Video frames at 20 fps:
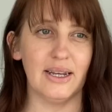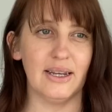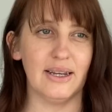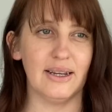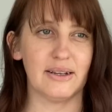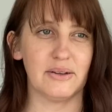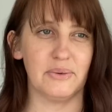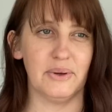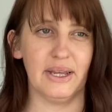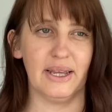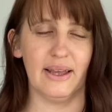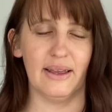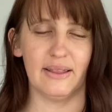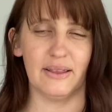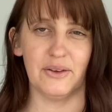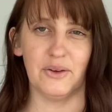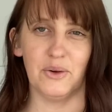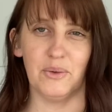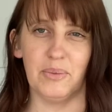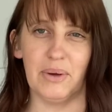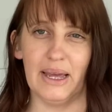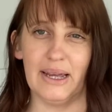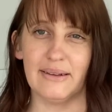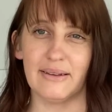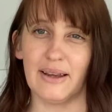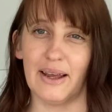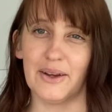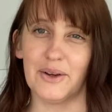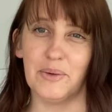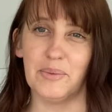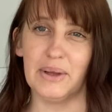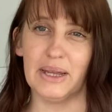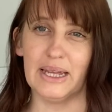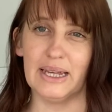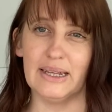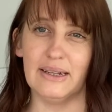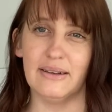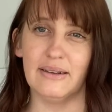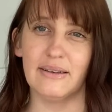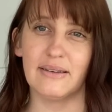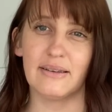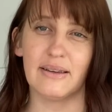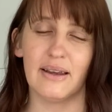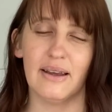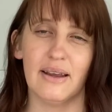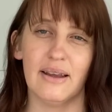next week. The new pay cycle begins.